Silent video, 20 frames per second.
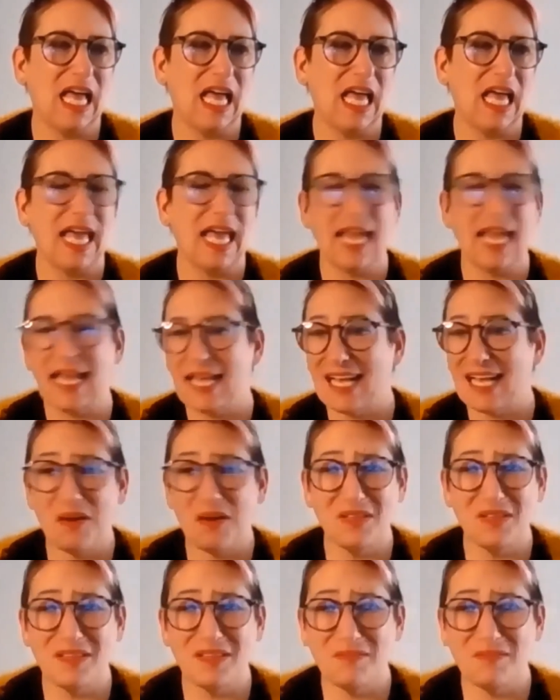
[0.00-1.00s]
hanging
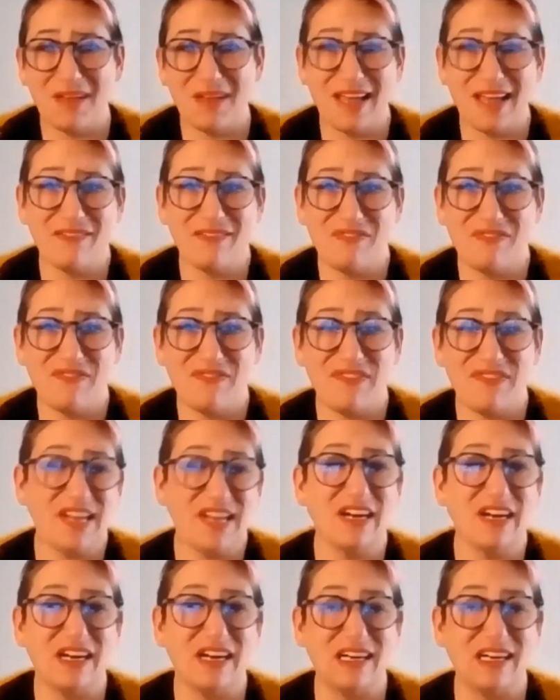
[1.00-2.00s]
out with my
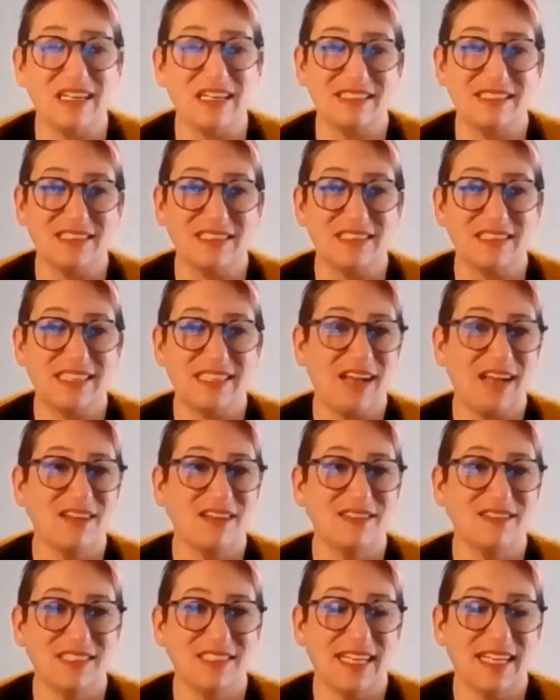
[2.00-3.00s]
fear
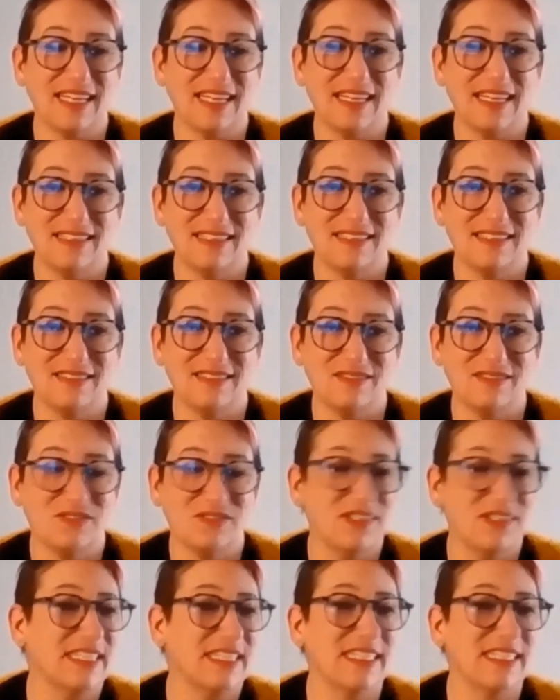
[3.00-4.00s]
sounds like a
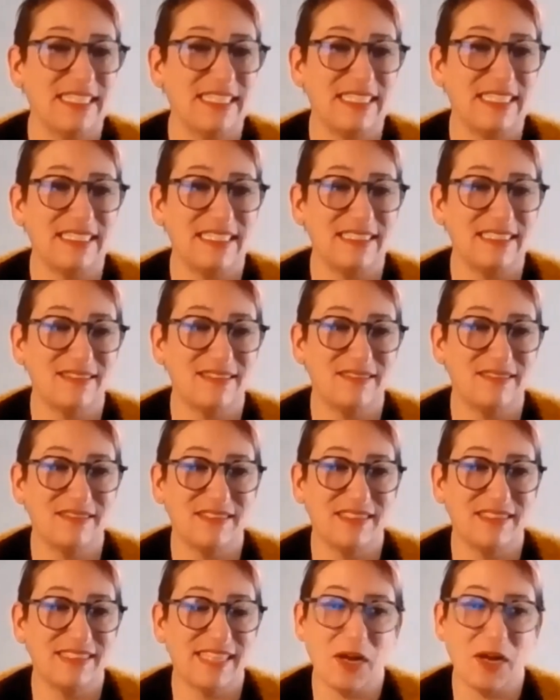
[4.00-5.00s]
really
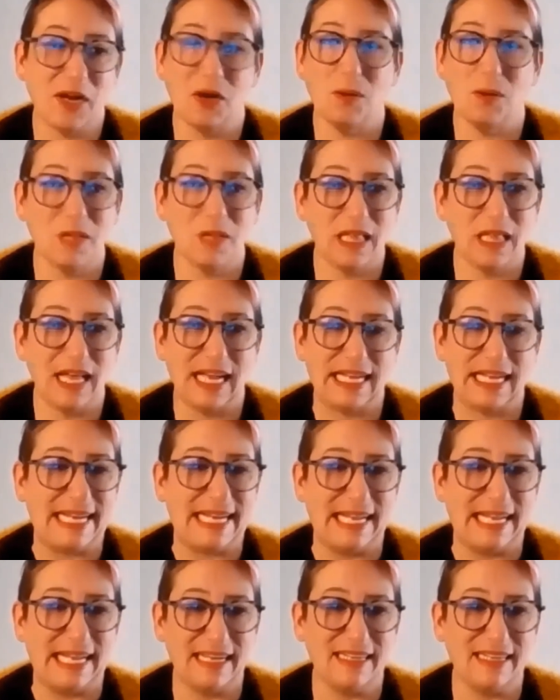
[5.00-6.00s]
terrible
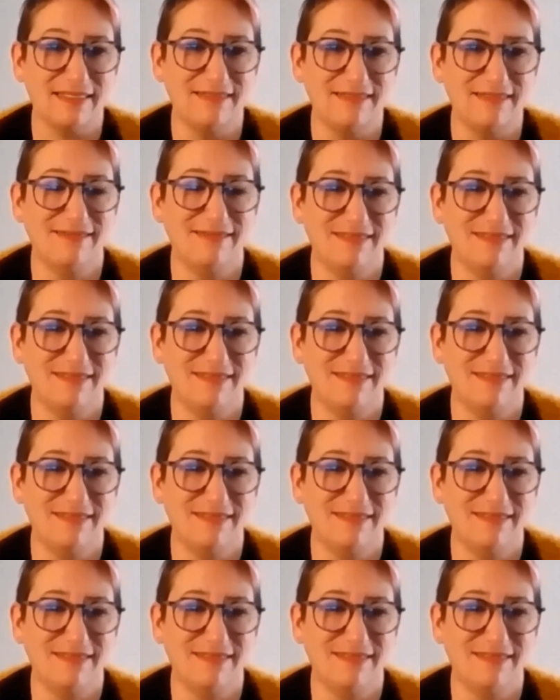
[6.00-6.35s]
idea?